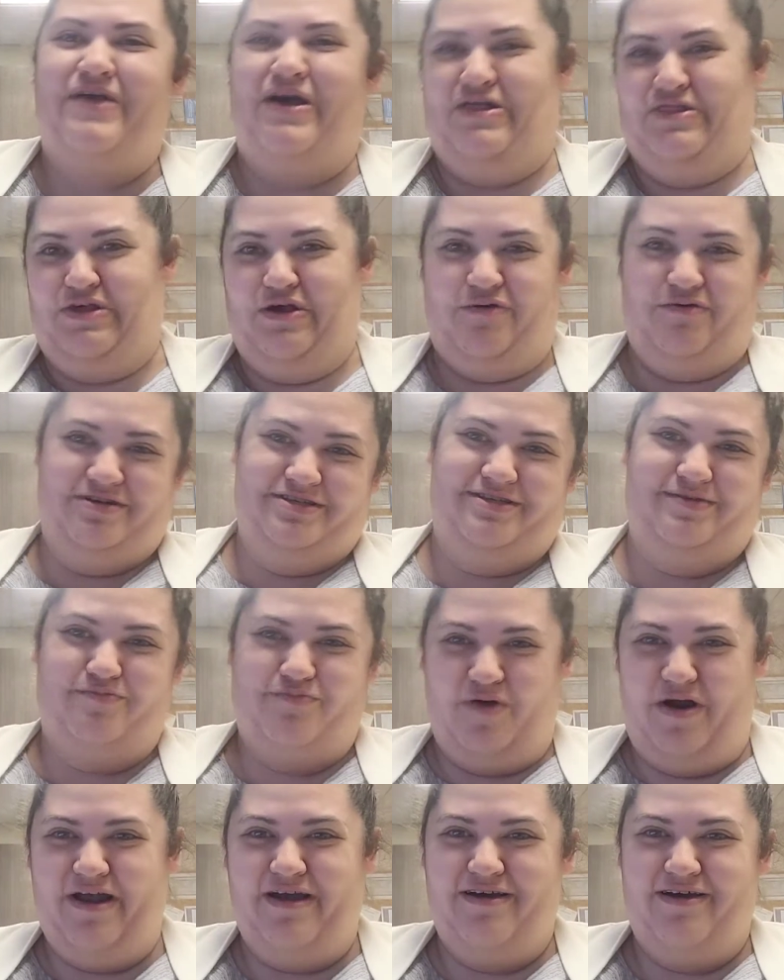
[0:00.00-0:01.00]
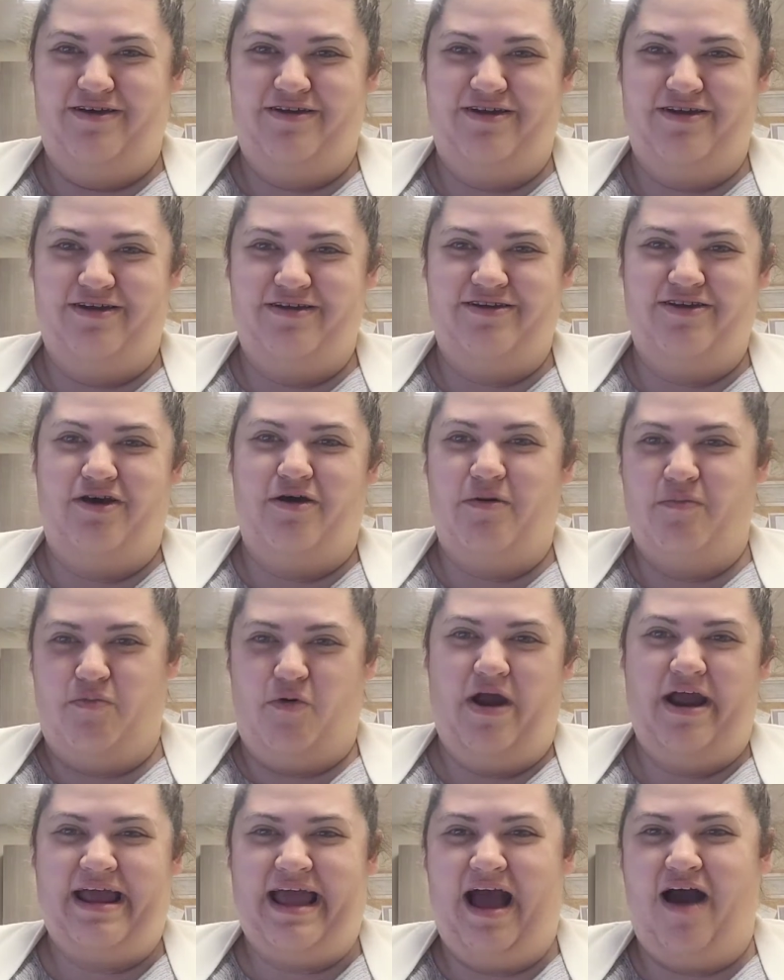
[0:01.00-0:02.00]
there was a
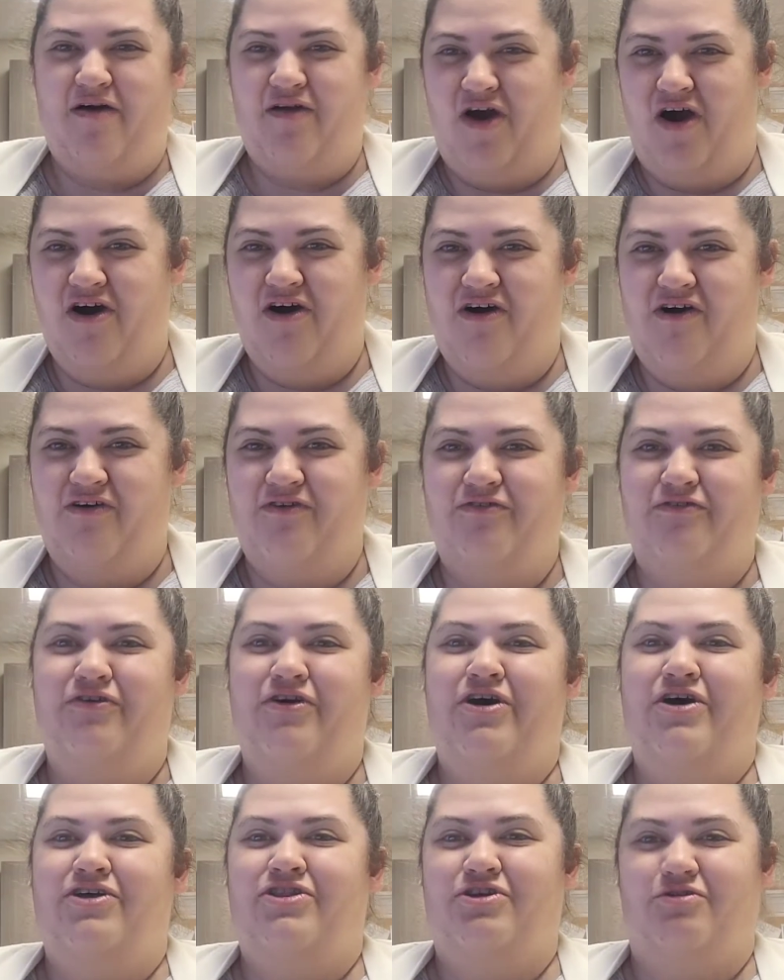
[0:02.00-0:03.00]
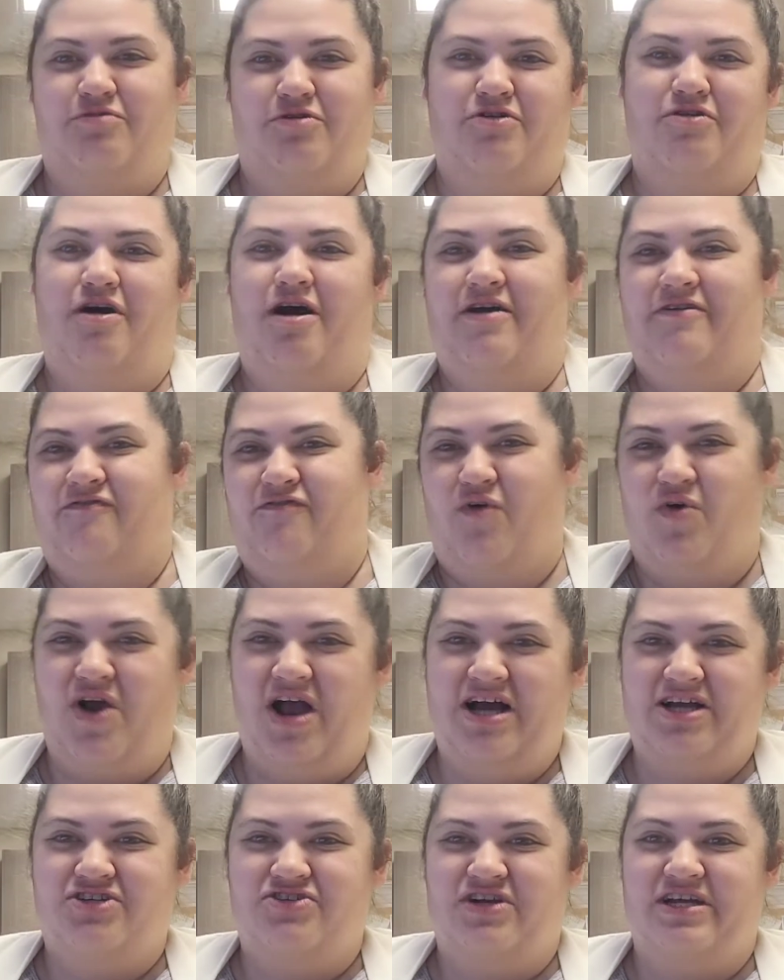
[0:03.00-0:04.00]
breakout of the Wuhan
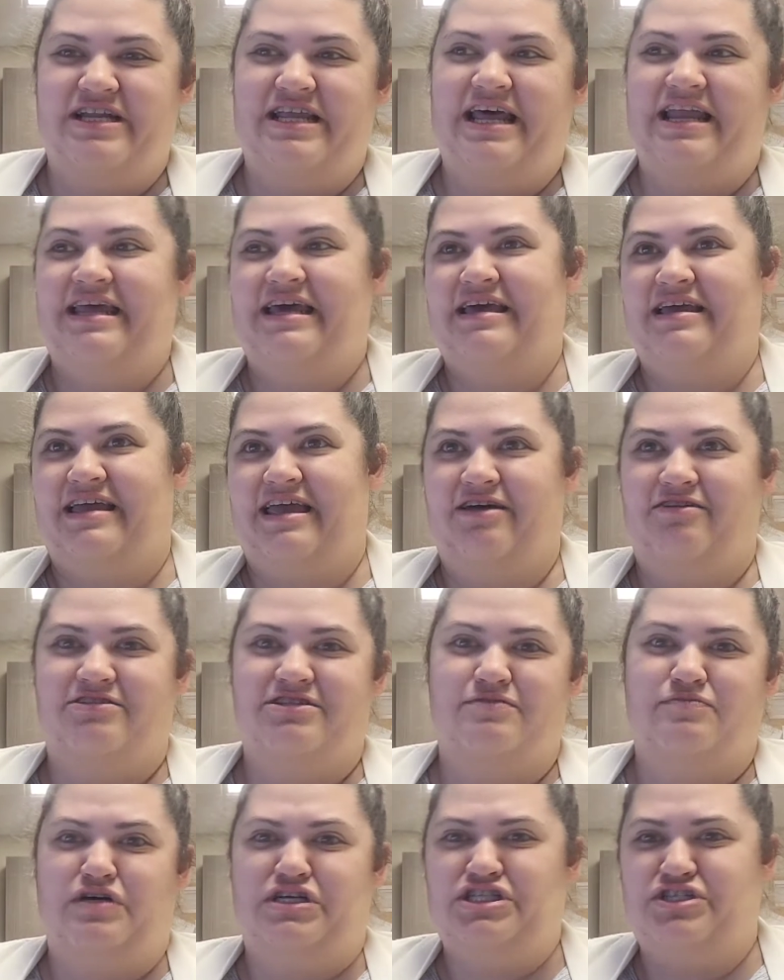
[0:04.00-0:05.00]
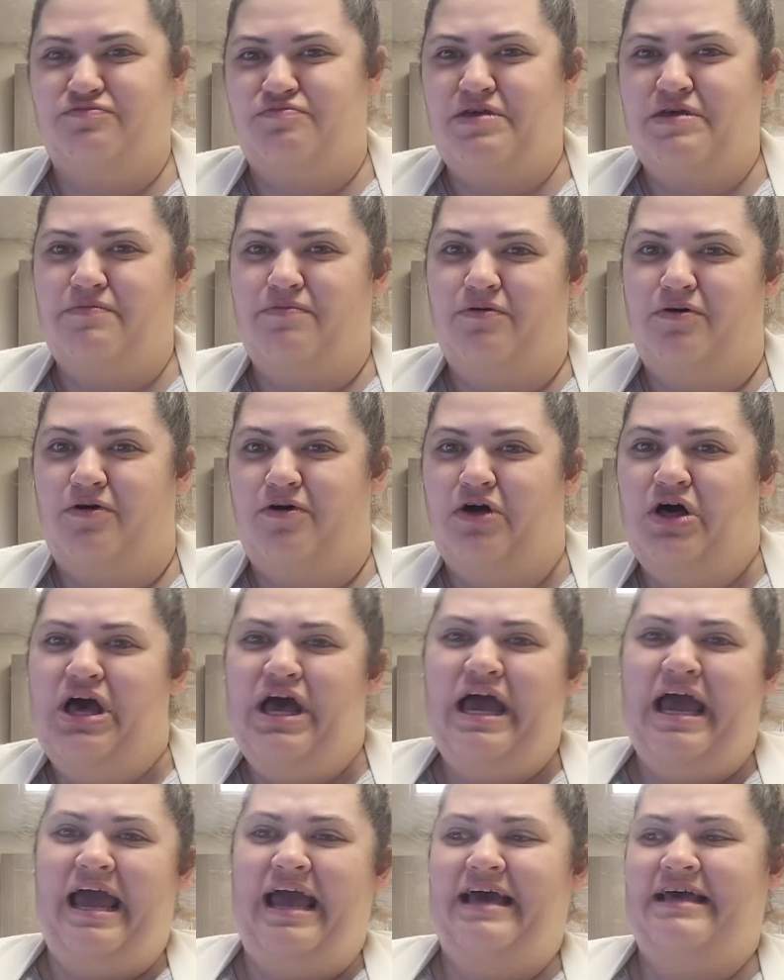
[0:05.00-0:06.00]
400, and it killed a bunch of people,
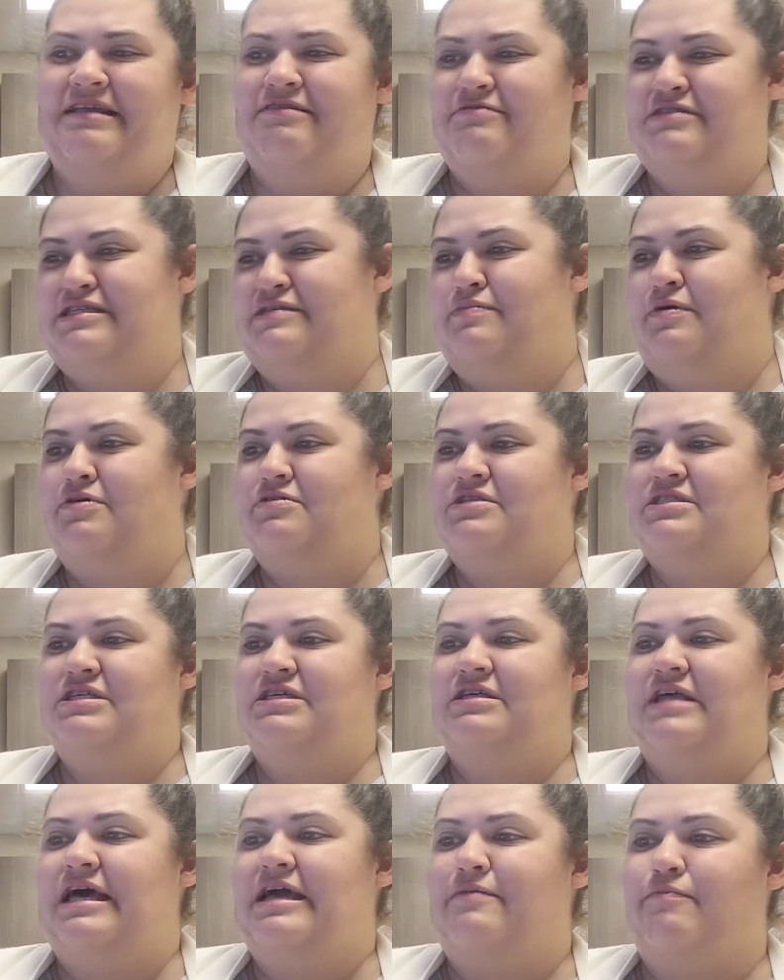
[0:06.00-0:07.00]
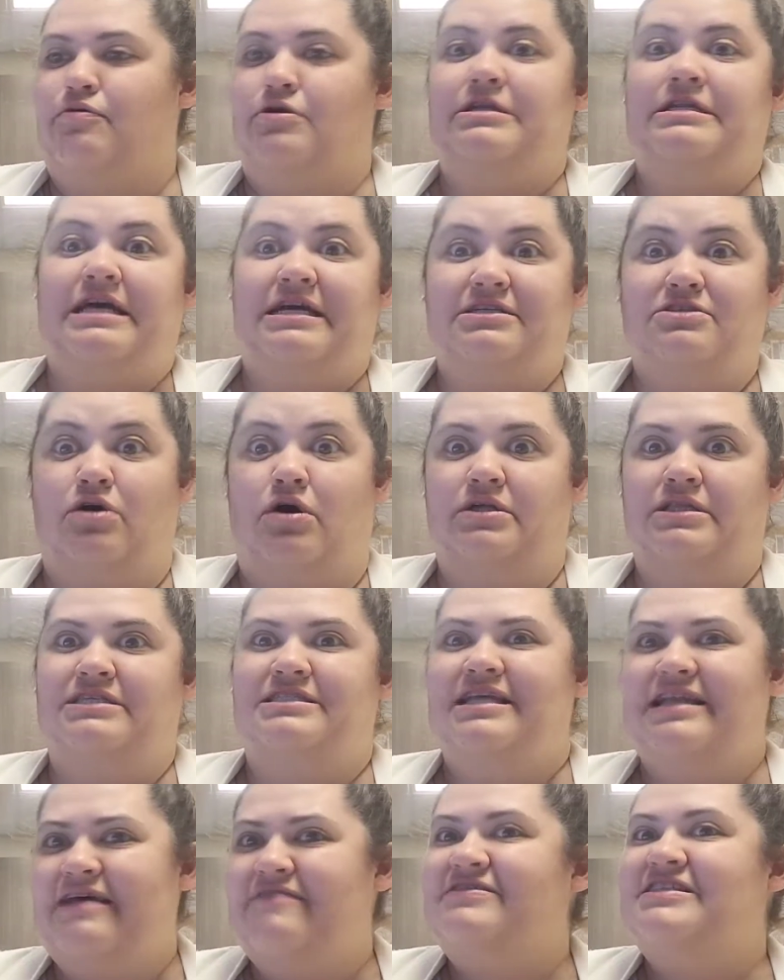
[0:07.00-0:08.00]
and it was supposed to predict all this.
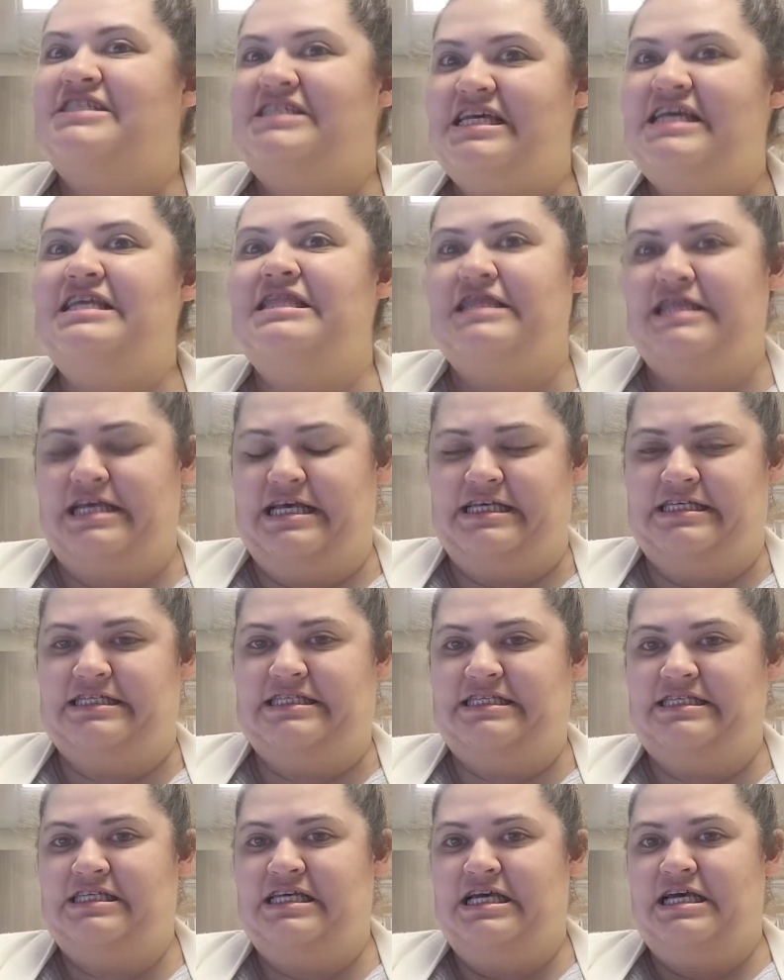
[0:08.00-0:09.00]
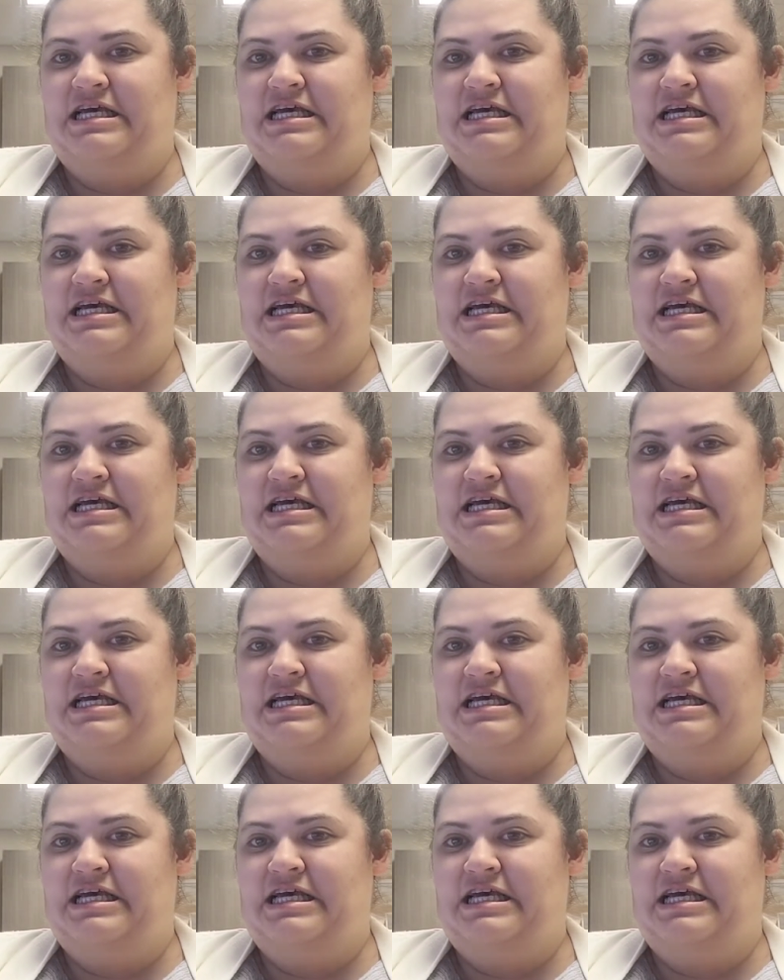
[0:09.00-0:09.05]
And I've seen this